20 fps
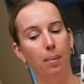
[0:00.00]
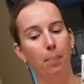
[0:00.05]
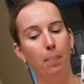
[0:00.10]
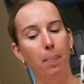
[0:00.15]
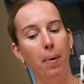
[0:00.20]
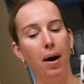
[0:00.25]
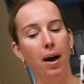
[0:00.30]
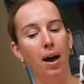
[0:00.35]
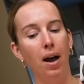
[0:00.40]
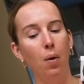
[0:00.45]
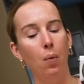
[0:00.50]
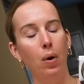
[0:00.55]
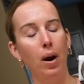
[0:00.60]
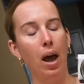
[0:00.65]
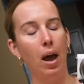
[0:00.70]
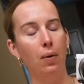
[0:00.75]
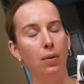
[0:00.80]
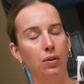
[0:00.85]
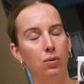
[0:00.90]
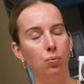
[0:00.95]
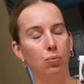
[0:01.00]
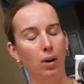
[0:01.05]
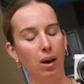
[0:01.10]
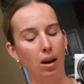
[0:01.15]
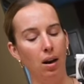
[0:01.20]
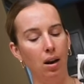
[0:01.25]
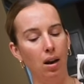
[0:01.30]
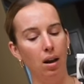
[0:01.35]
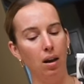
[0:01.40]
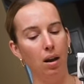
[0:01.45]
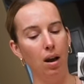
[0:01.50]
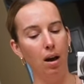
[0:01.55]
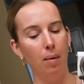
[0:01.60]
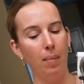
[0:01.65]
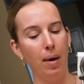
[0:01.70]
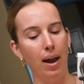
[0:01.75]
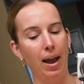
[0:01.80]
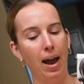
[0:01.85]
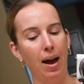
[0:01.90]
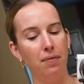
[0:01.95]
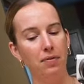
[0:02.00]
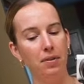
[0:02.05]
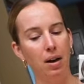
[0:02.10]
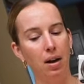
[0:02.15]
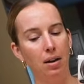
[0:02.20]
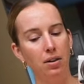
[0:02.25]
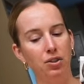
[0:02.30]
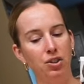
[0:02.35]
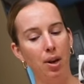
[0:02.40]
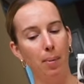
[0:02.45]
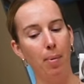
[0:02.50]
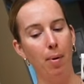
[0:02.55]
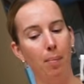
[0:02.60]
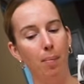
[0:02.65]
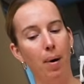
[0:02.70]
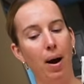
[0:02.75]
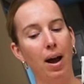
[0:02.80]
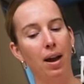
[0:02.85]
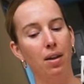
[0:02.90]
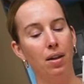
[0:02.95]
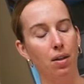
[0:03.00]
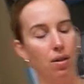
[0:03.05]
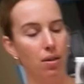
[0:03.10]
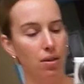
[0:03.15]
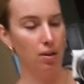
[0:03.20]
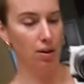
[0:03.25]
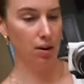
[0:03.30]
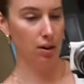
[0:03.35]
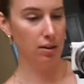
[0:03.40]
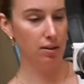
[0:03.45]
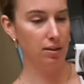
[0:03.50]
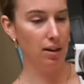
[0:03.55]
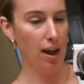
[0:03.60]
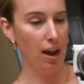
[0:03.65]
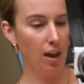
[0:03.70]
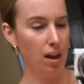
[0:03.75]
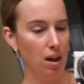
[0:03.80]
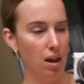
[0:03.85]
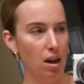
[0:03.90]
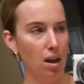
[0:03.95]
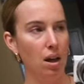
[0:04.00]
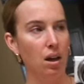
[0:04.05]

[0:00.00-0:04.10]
But when I was reading, um, I have to ship it by Thursday.